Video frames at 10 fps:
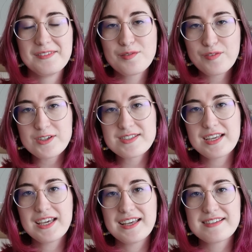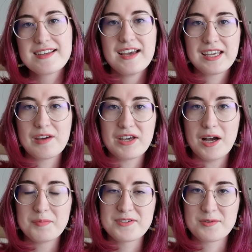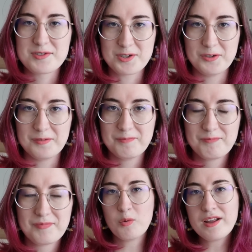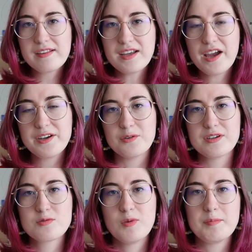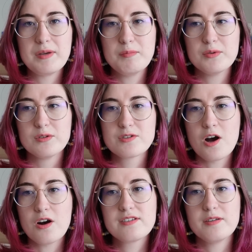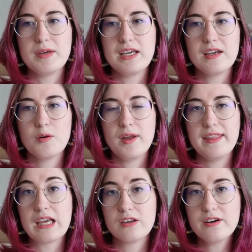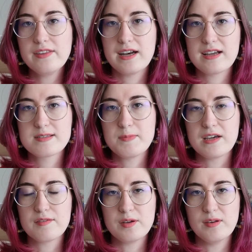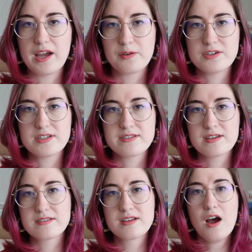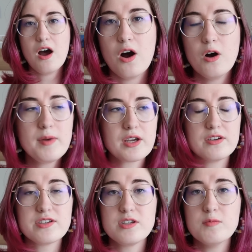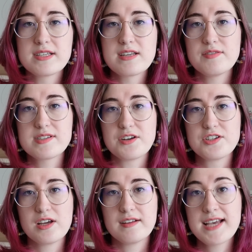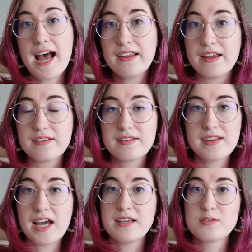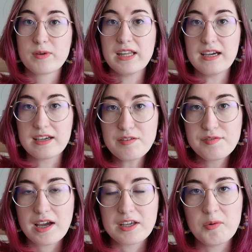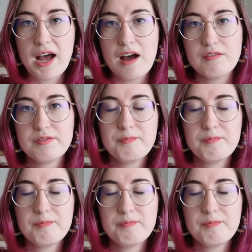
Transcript: The first thing is giving up too soon. One thing I notice when people talk to me when they learn that I speak a few languages is, oh my goodness, you must have such a talent. That is really a gift that you have.